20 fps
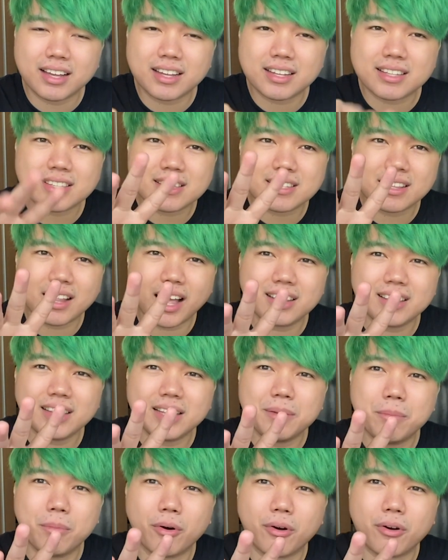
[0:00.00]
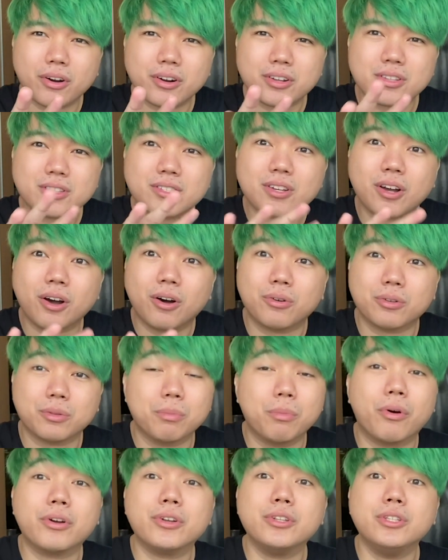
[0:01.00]
slightly more toned,
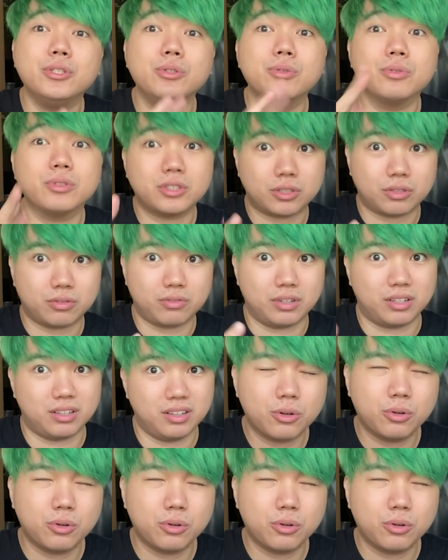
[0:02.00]
more neutral,